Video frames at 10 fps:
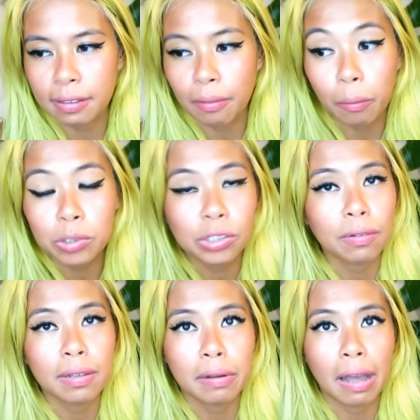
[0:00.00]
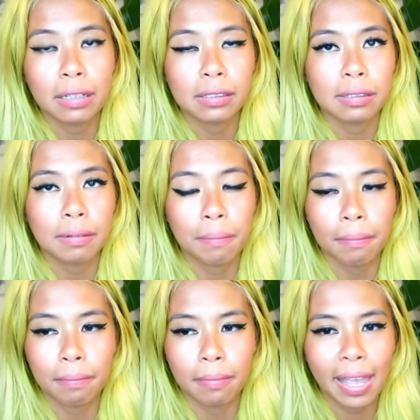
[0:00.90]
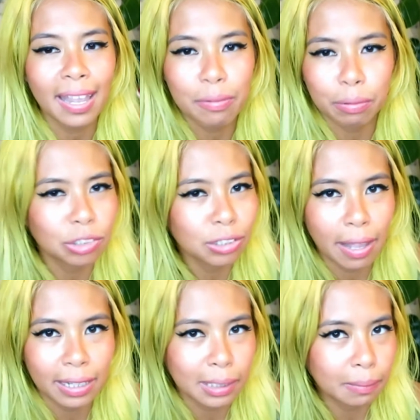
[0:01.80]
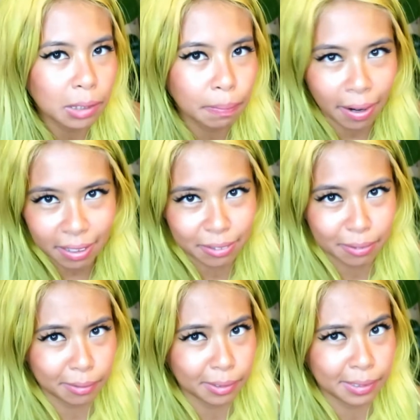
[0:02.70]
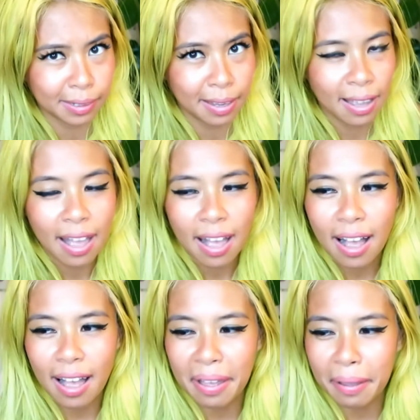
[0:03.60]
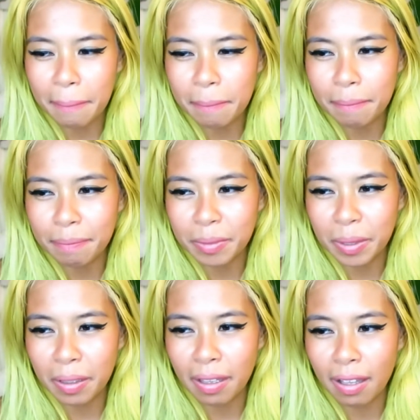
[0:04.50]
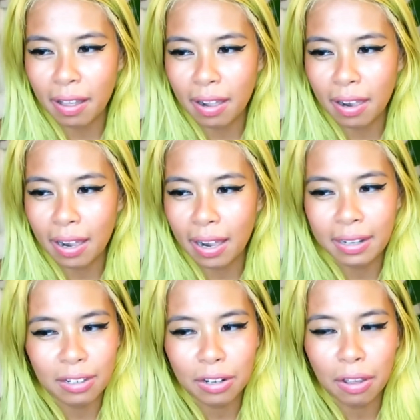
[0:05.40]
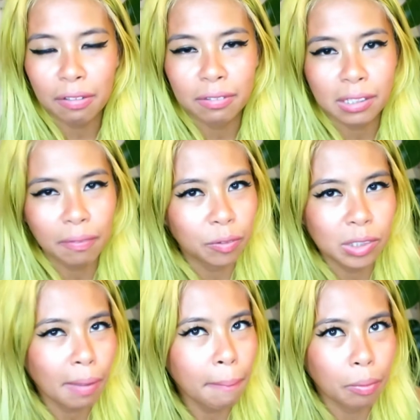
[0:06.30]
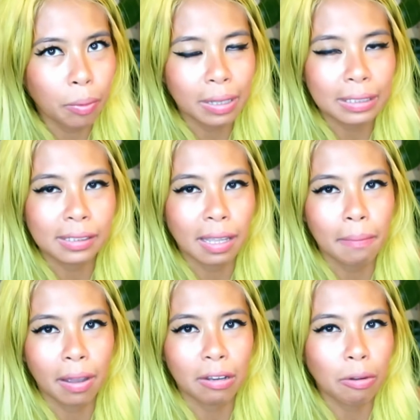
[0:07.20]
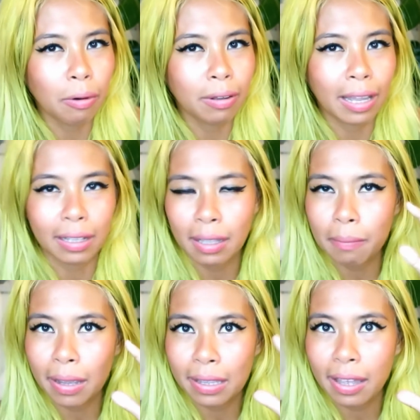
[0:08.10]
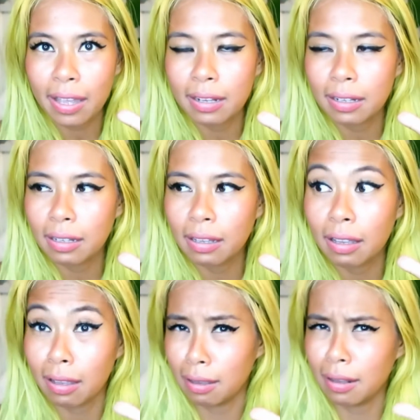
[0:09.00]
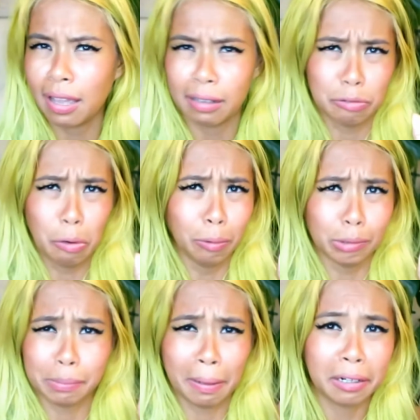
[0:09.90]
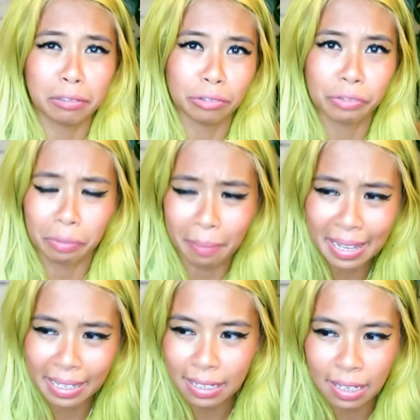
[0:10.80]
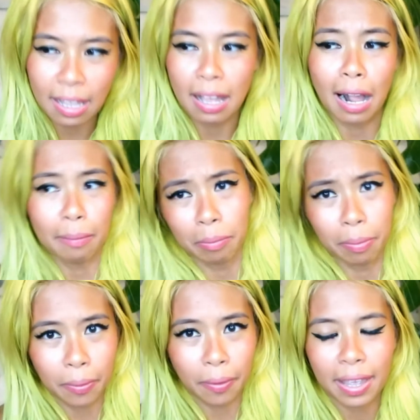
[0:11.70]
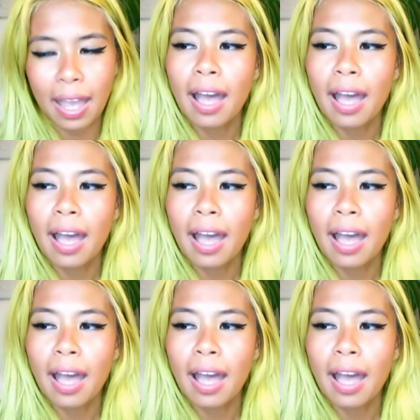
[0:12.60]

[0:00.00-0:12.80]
Also you can ask them, hey, would you like some sparkles? And you know, so for some boys, they might not, like, they might get like, no sparkles for me, I'm a boy.